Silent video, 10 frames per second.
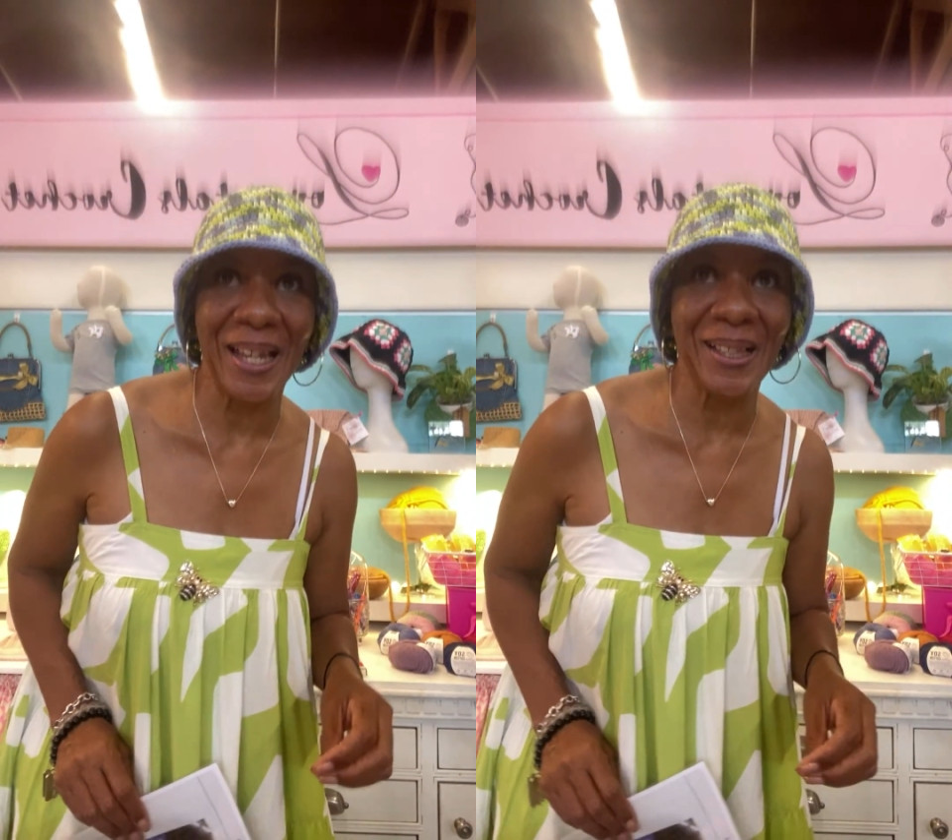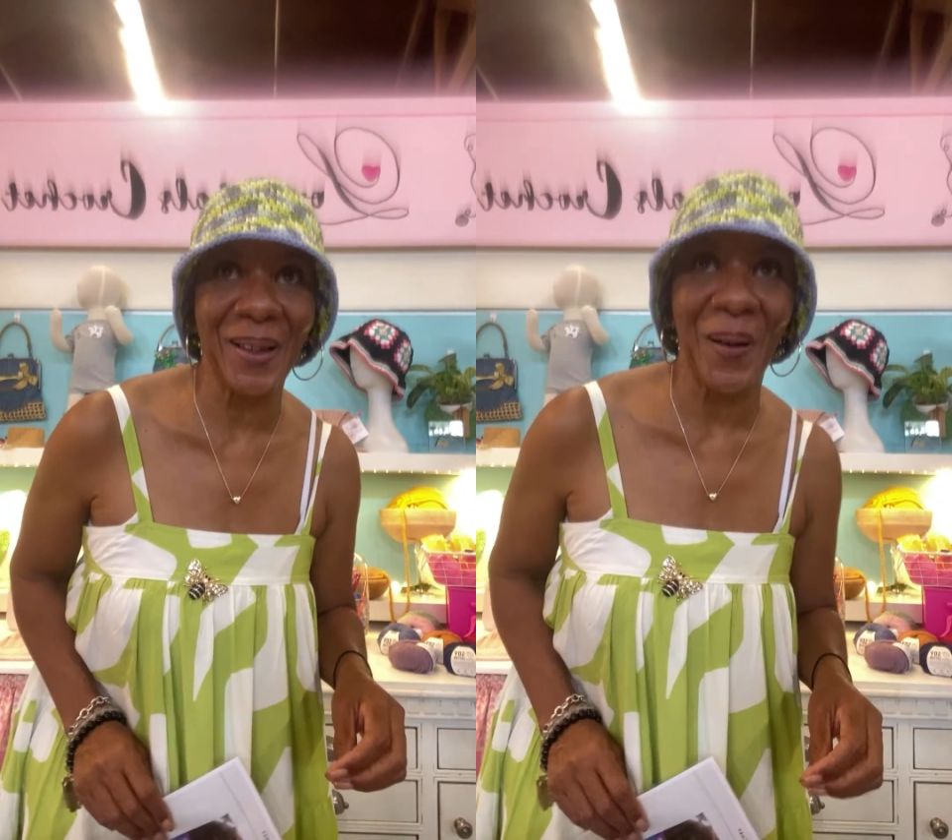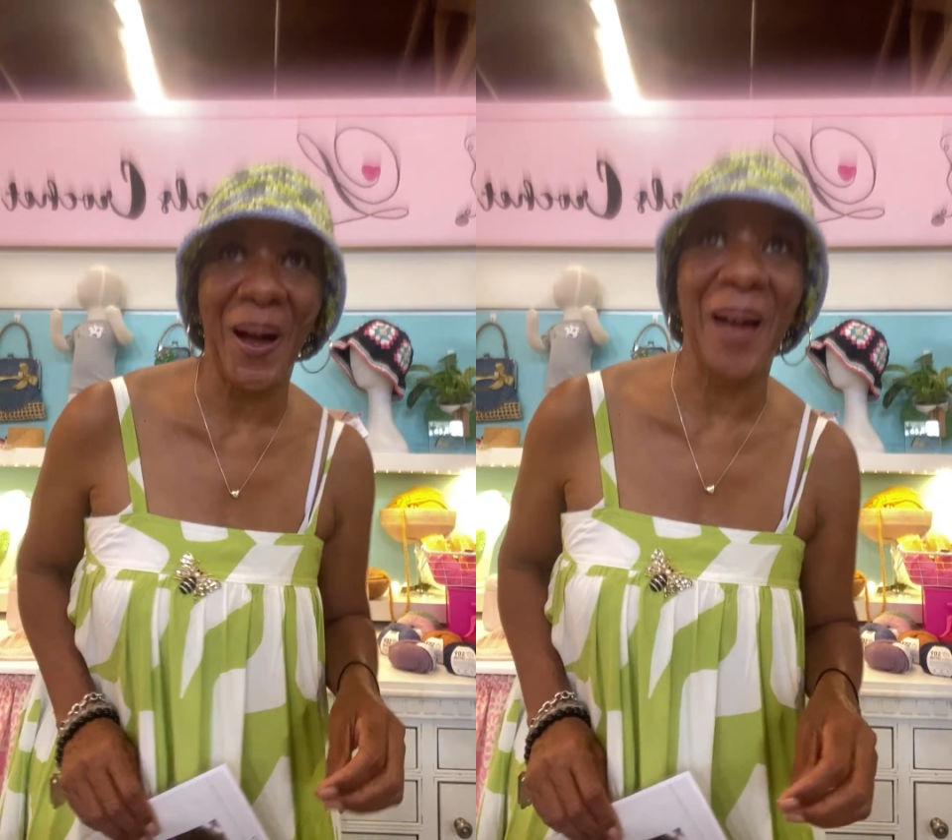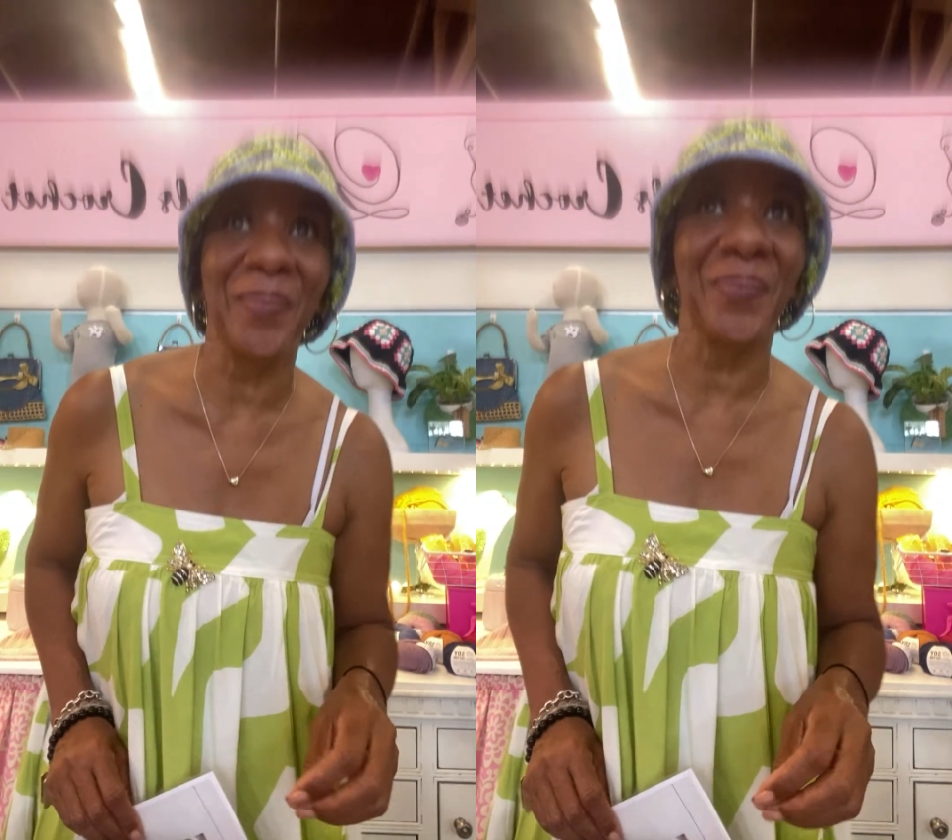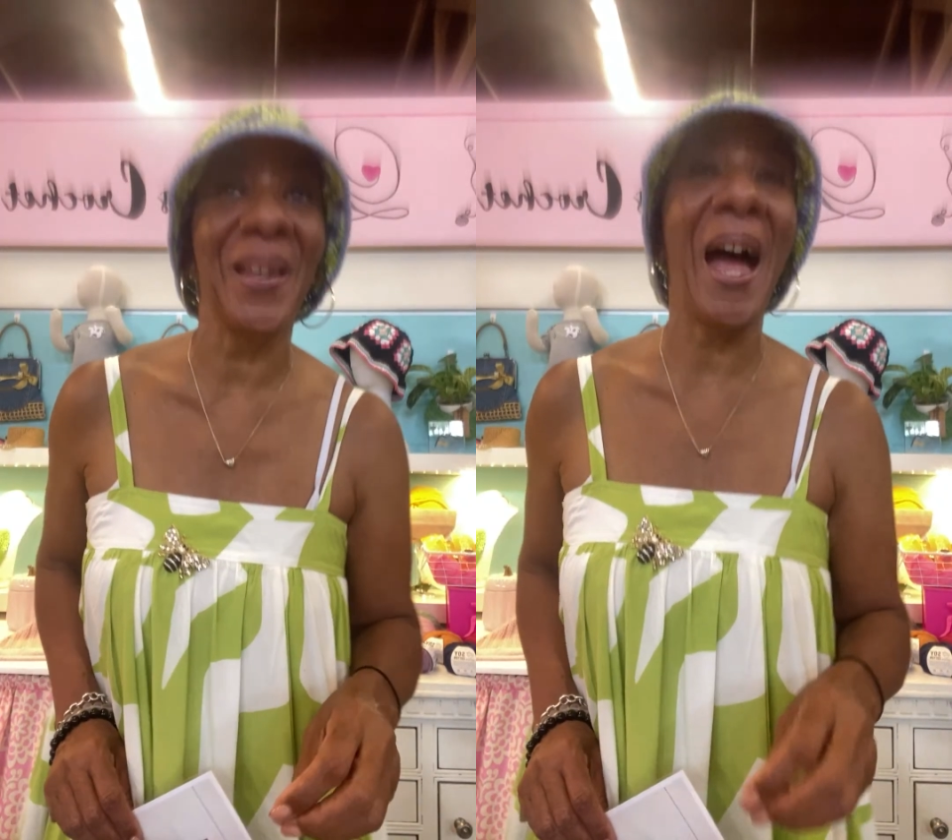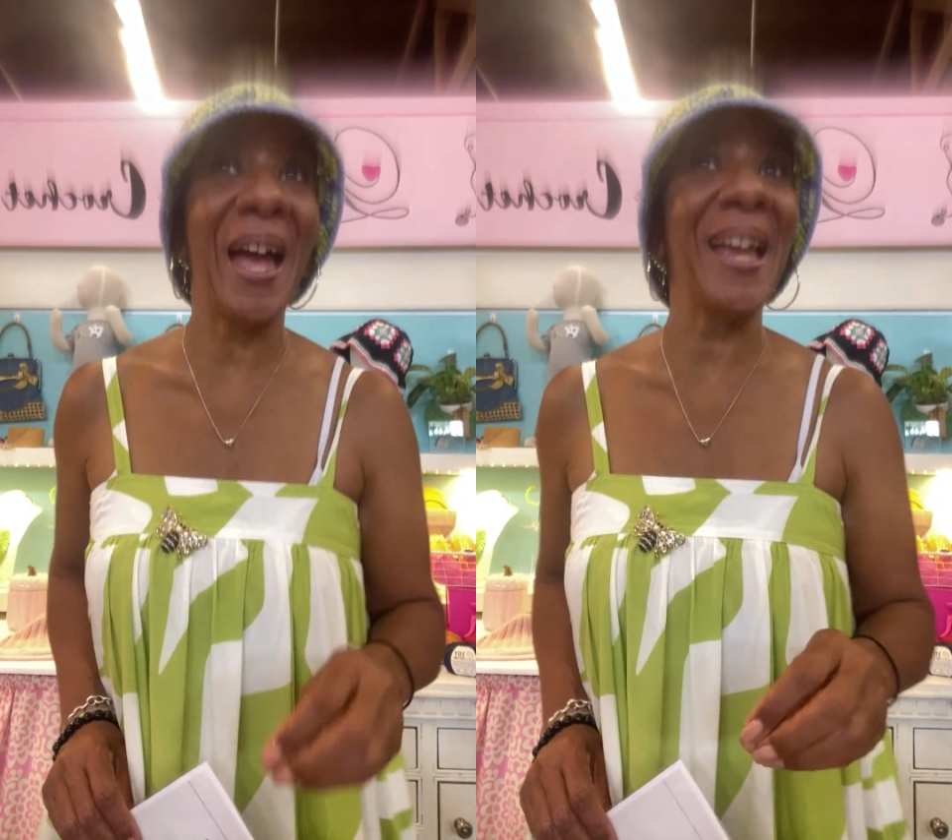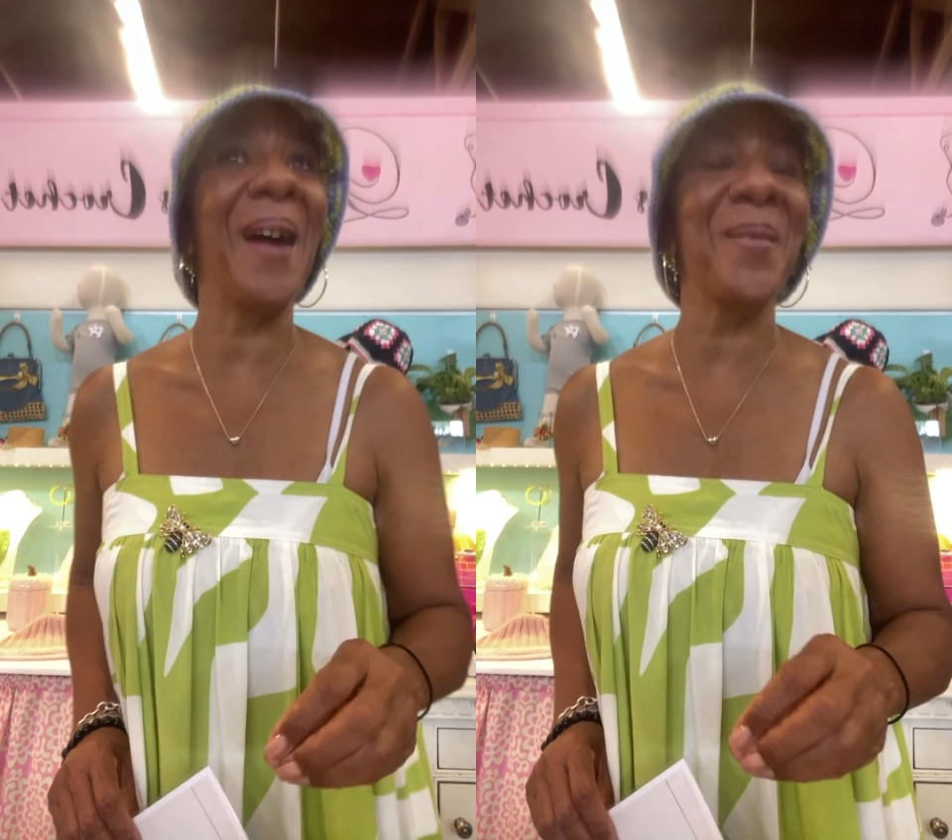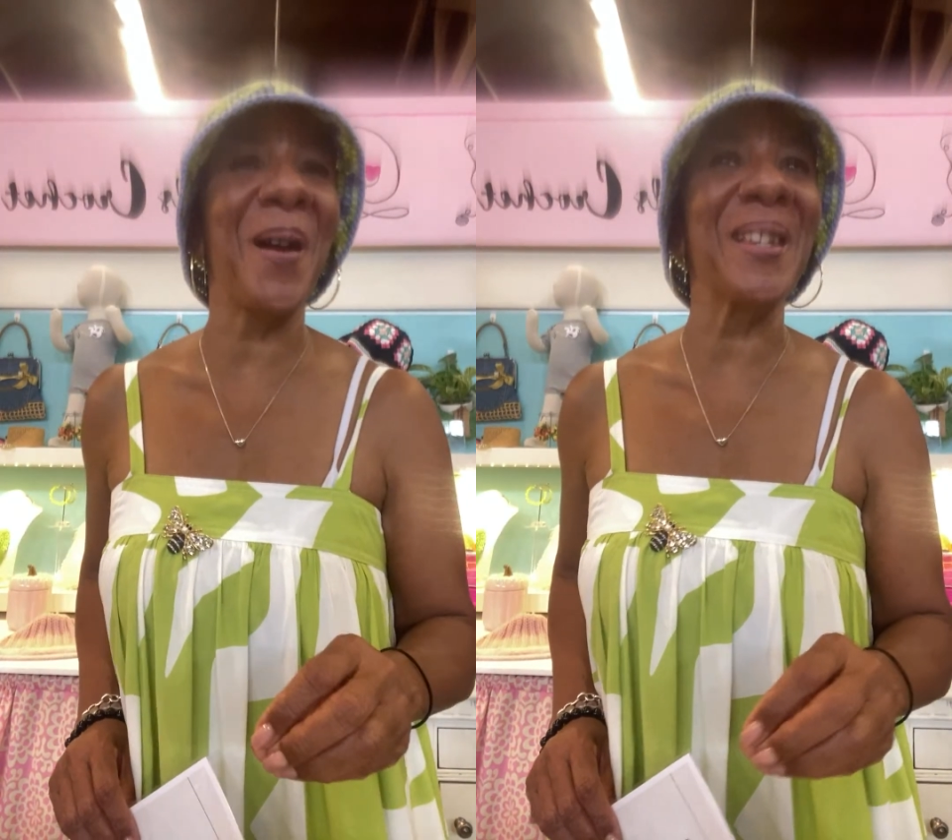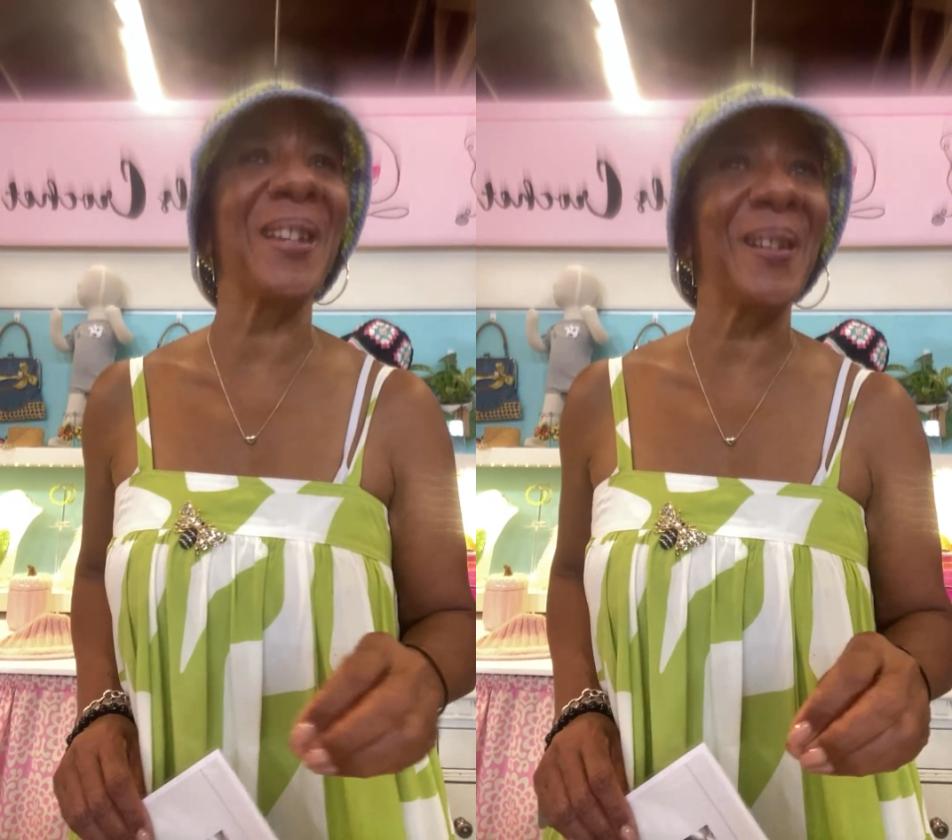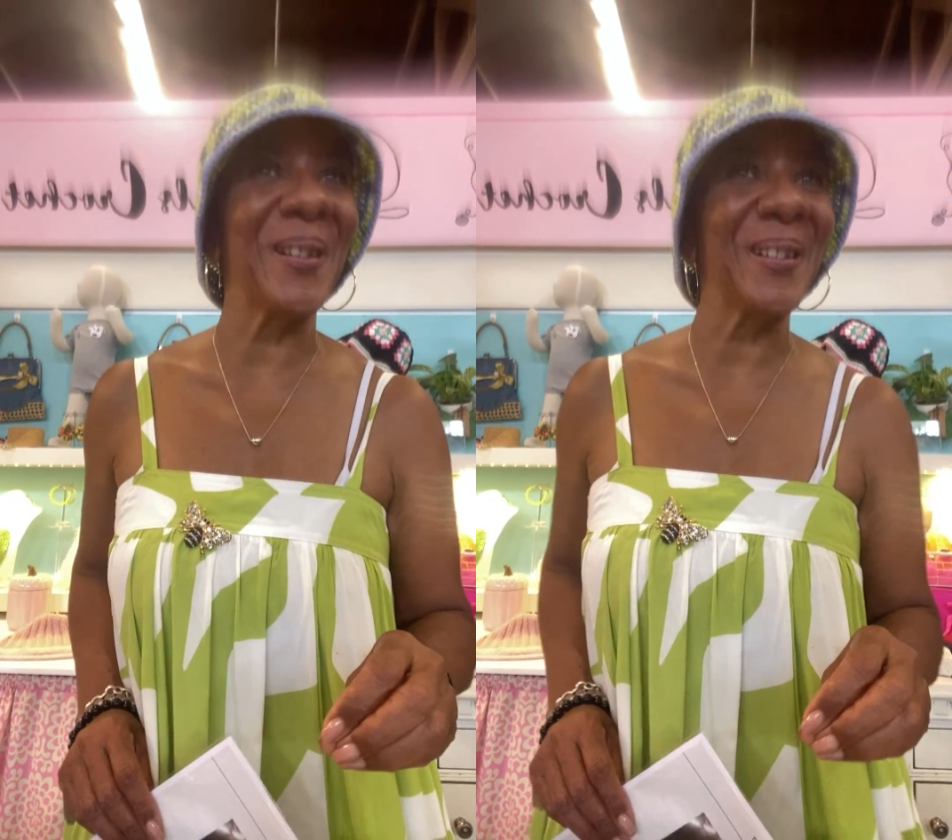So hi, how are you?